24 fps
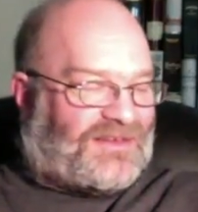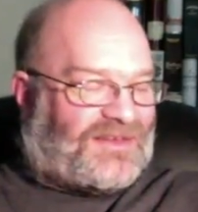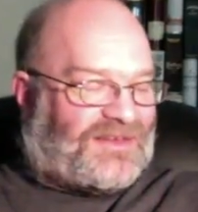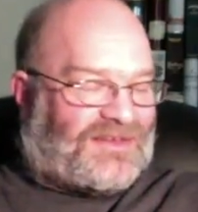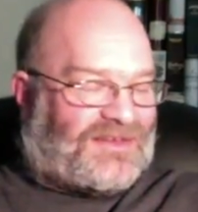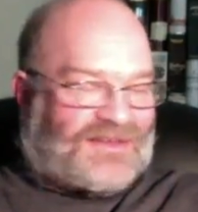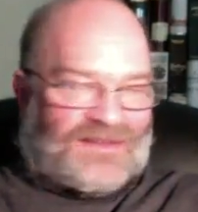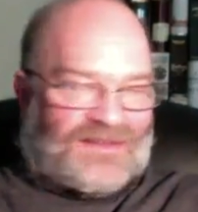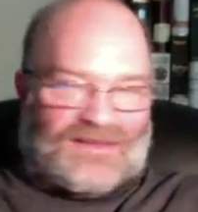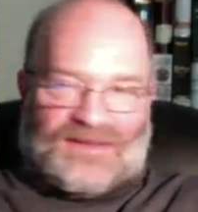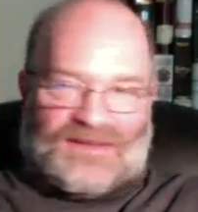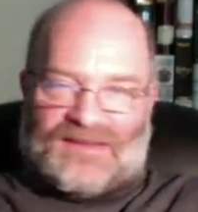
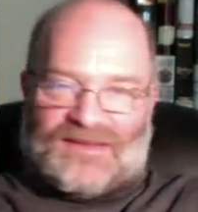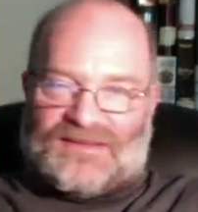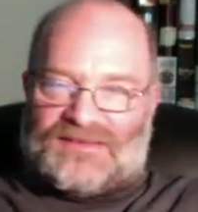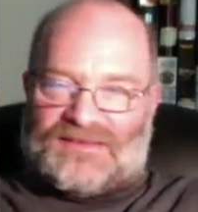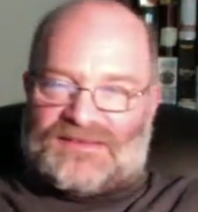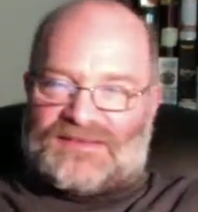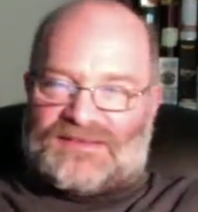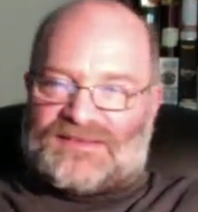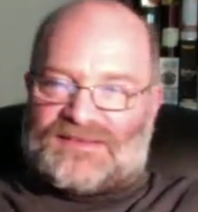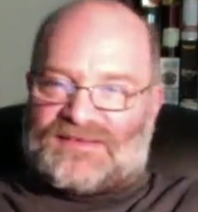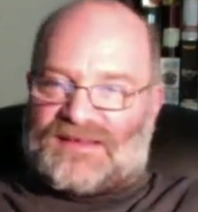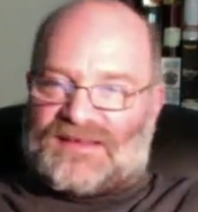
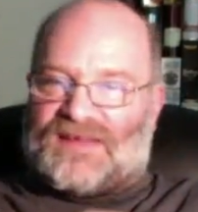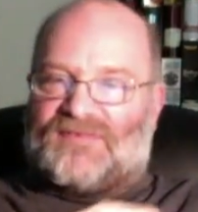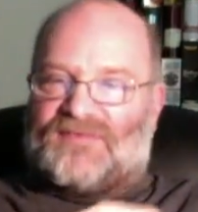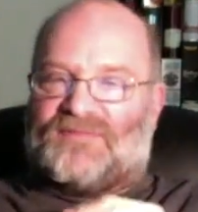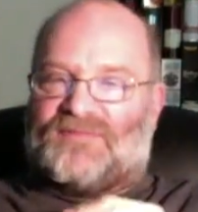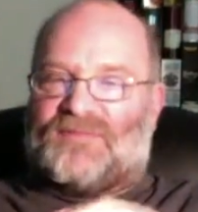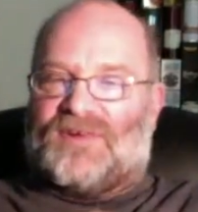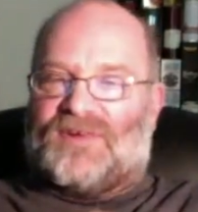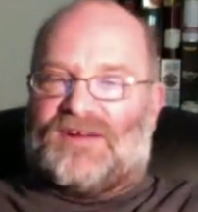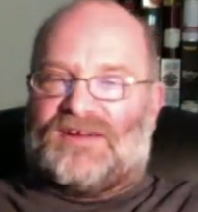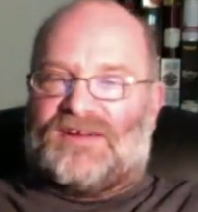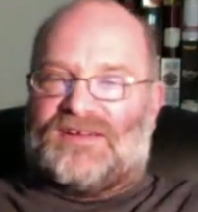and save
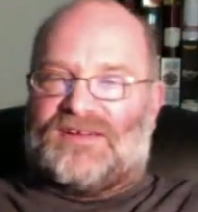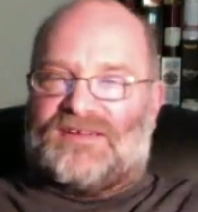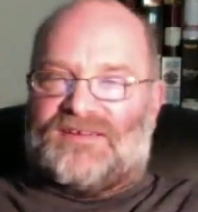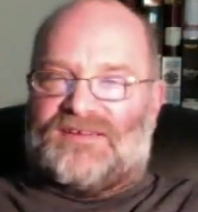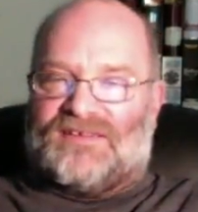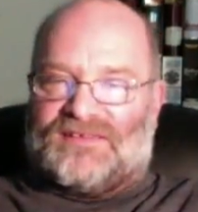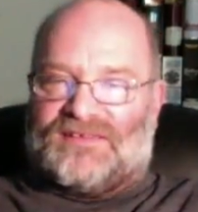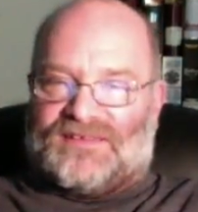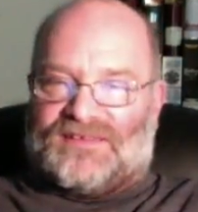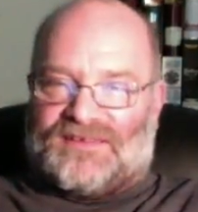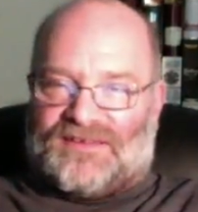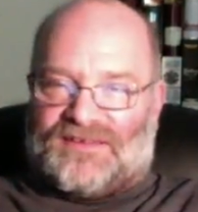money
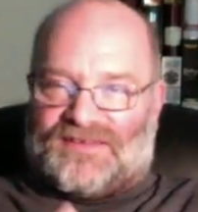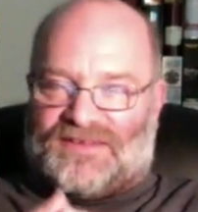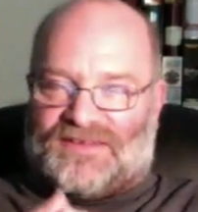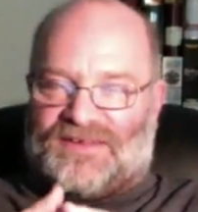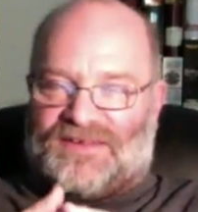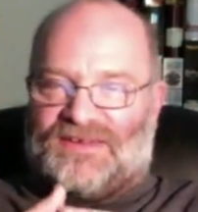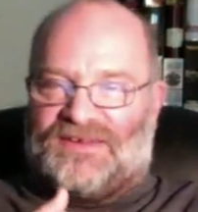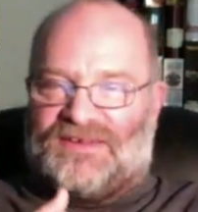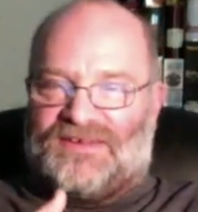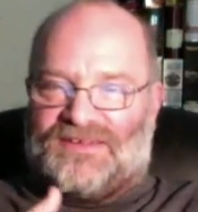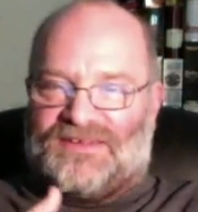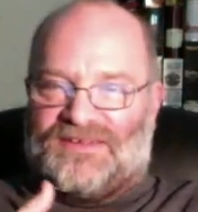on the
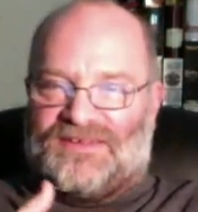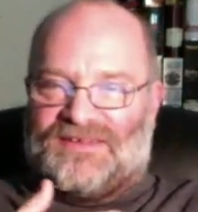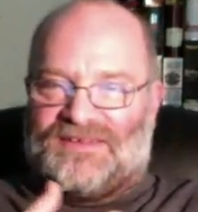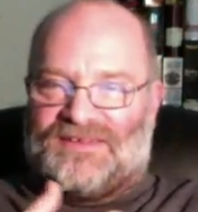other.